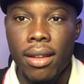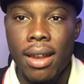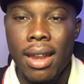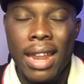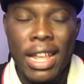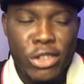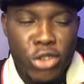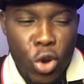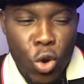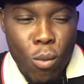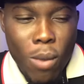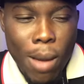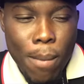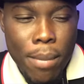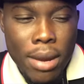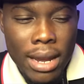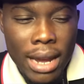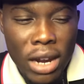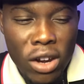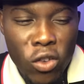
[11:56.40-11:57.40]
Let your
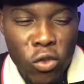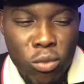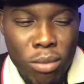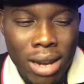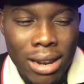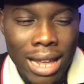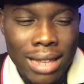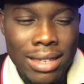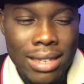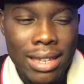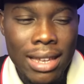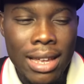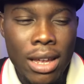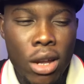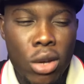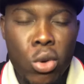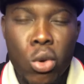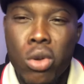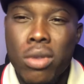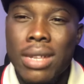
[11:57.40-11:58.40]
woman be the kind of woman that
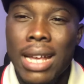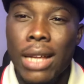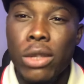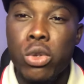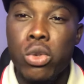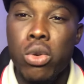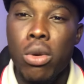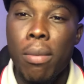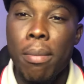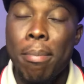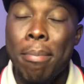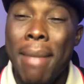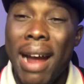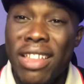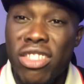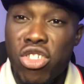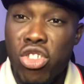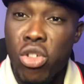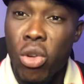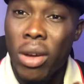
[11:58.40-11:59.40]
knows how to
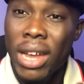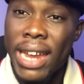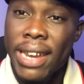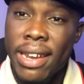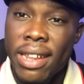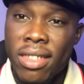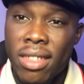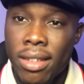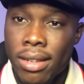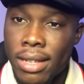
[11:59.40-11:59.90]
match your energy